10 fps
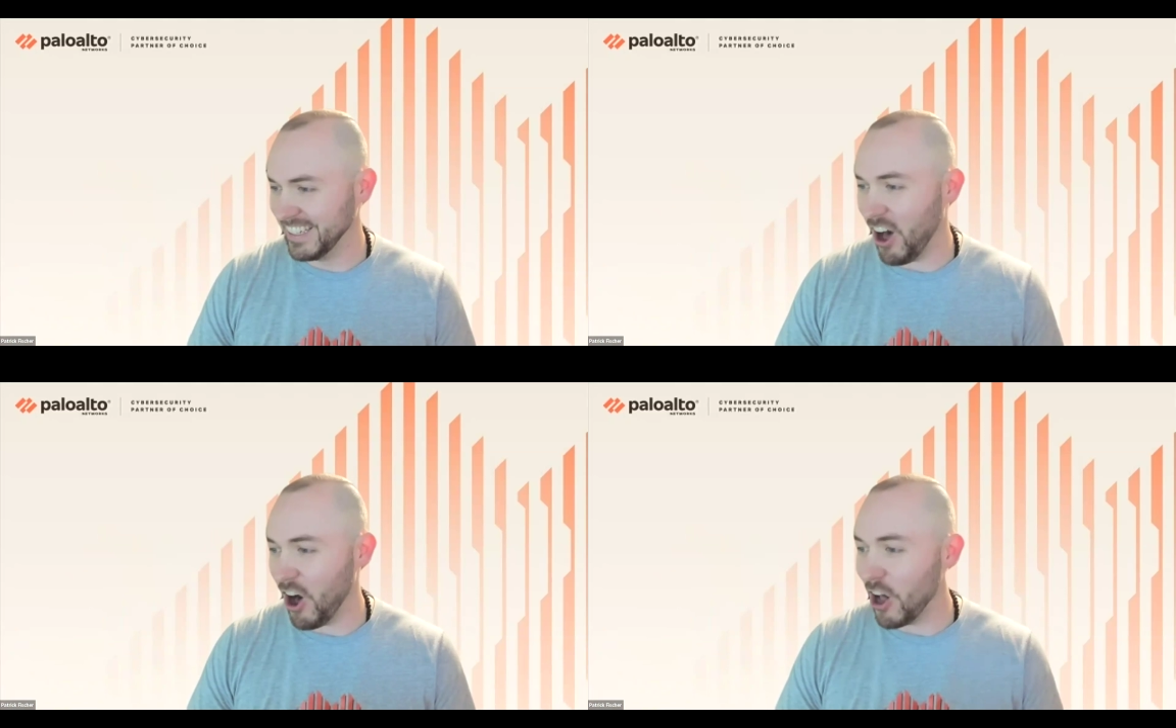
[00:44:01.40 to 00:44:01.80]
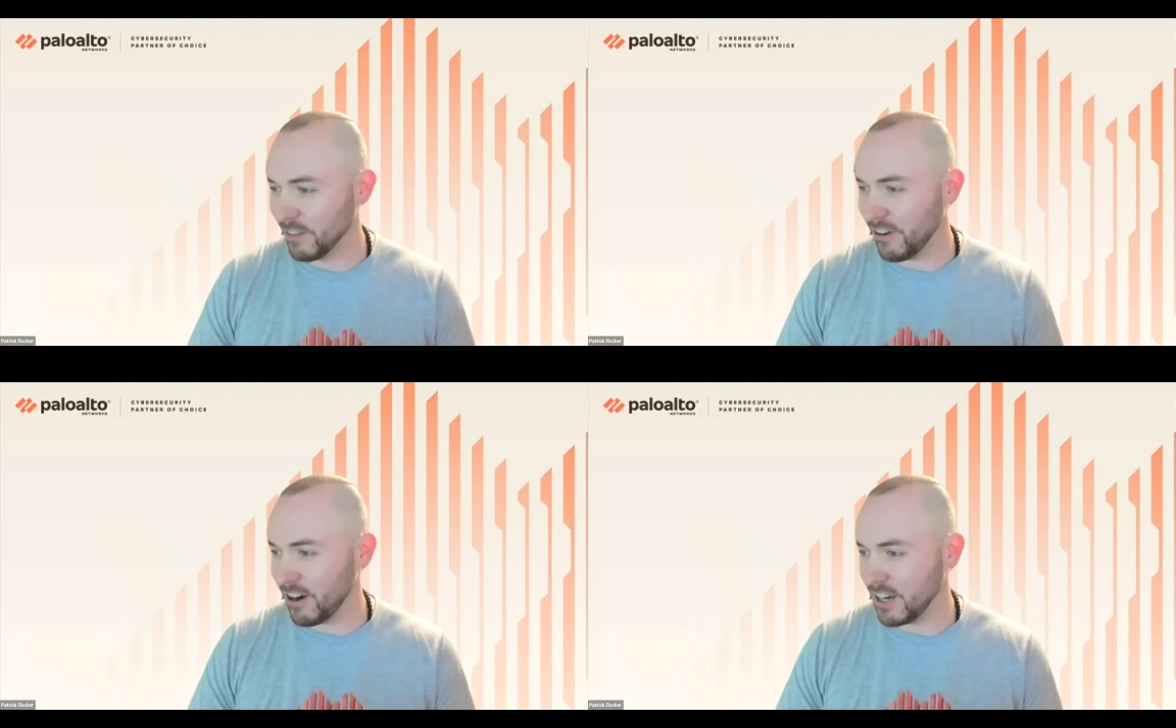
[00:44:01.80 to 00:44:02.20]
all
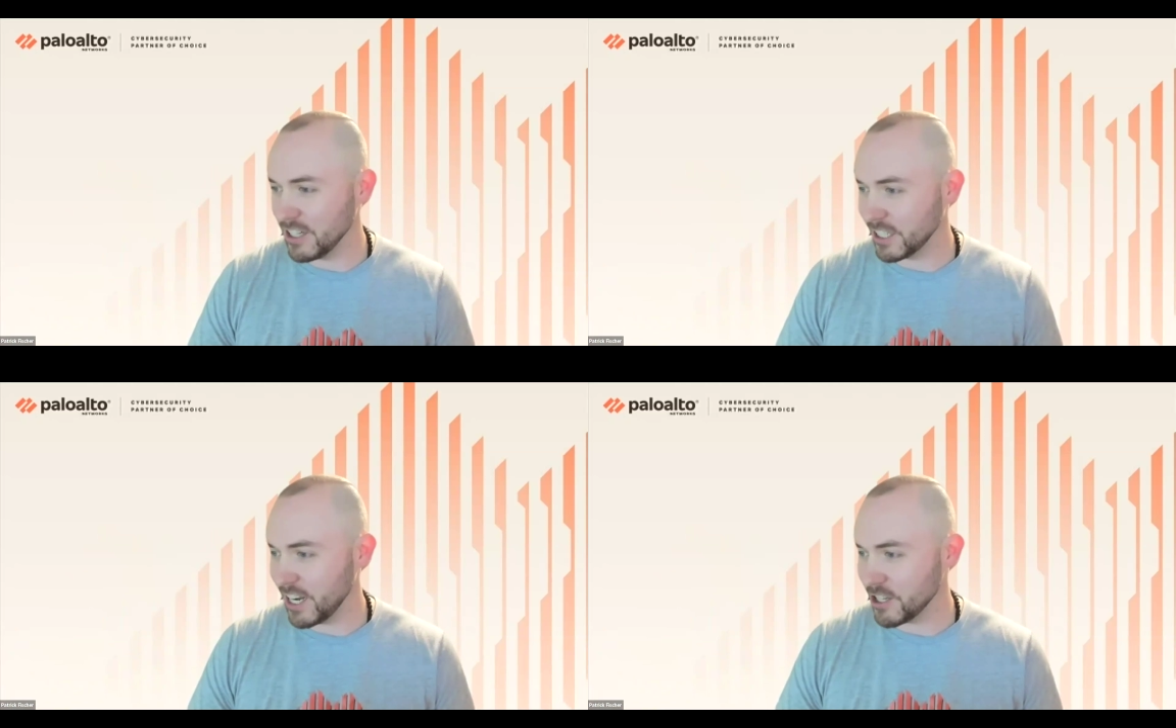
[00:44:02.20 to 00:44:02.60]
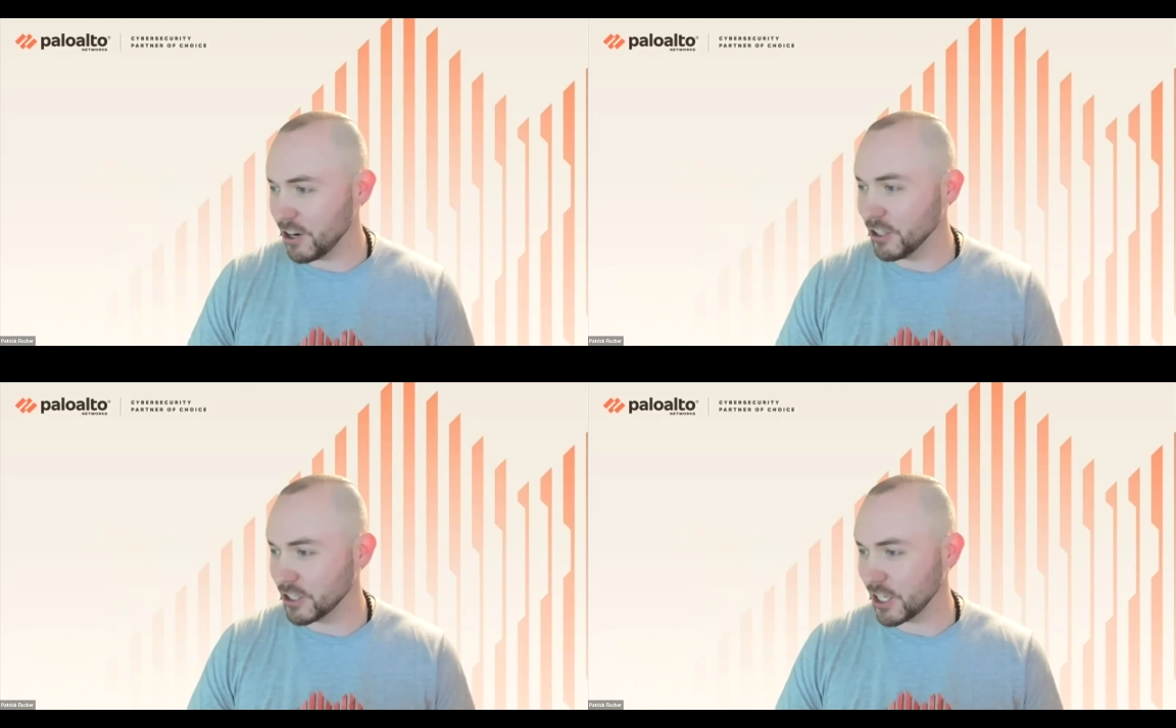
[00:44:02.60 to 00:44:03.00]
of our education,
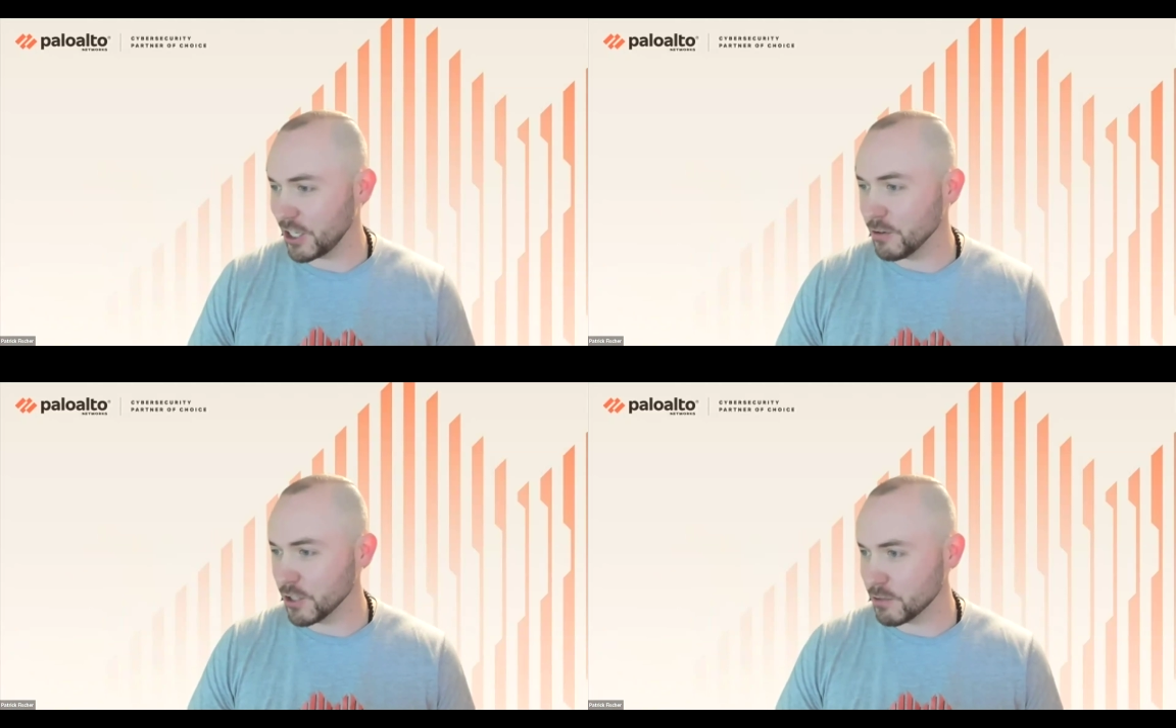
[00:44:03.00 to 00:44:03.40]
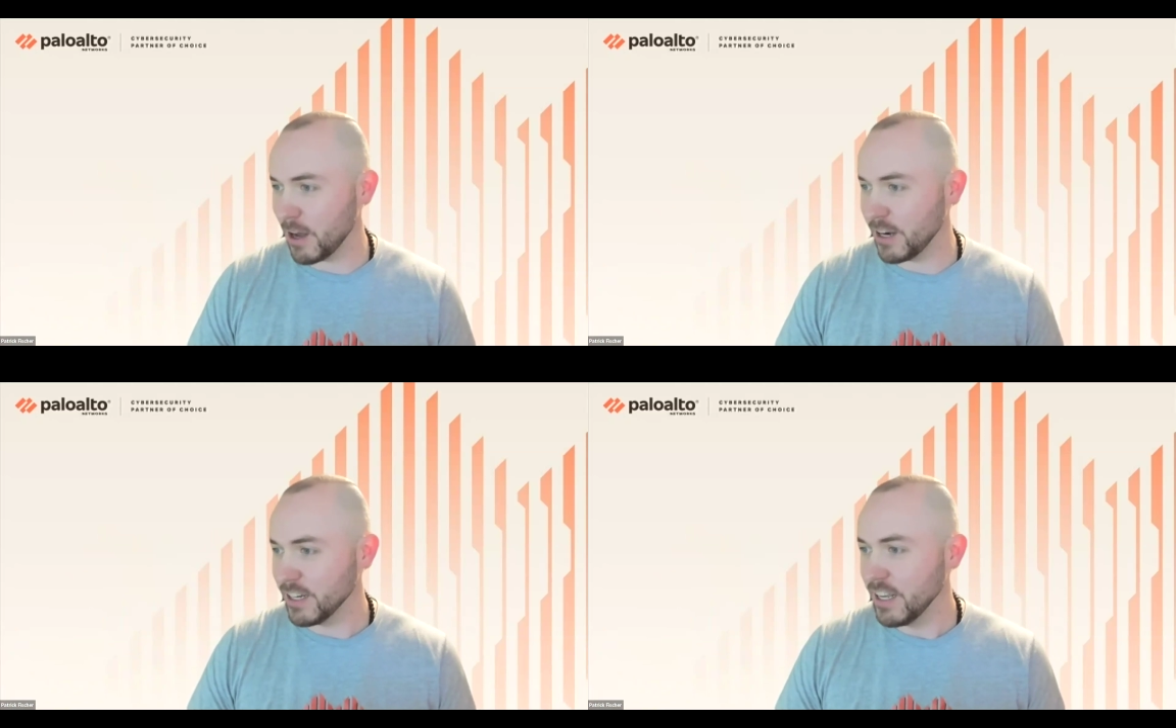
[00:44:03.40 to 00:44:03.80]
it looks like you
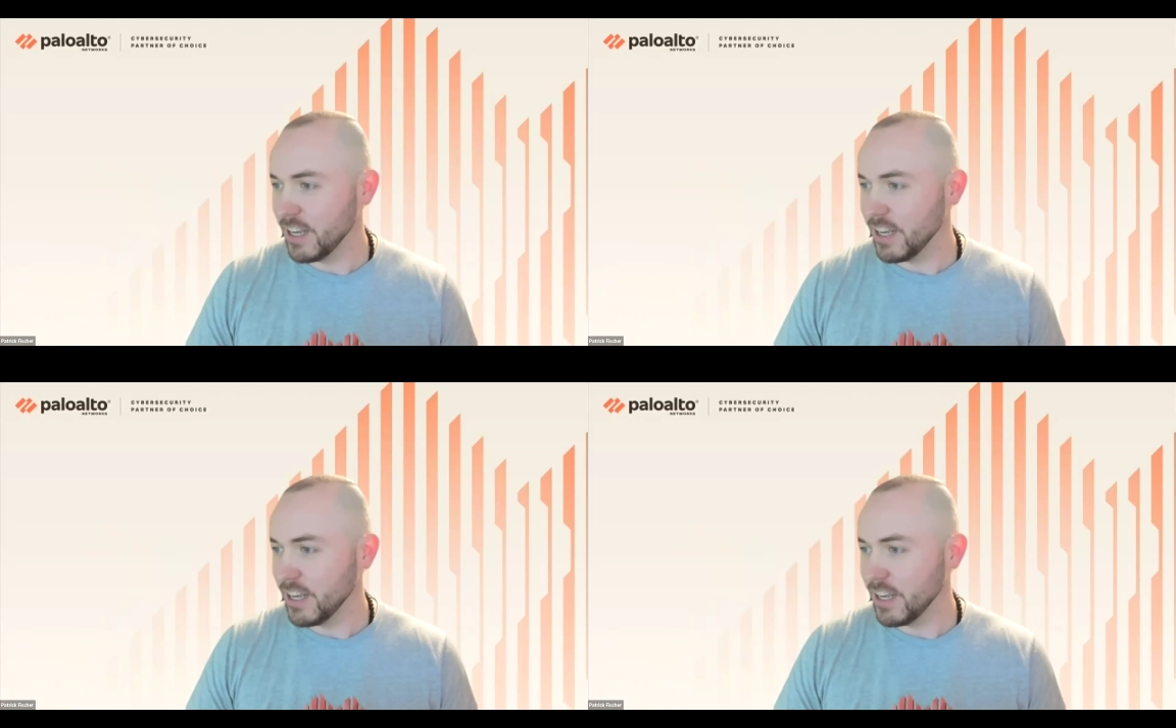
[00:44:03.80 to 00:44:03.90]
responded.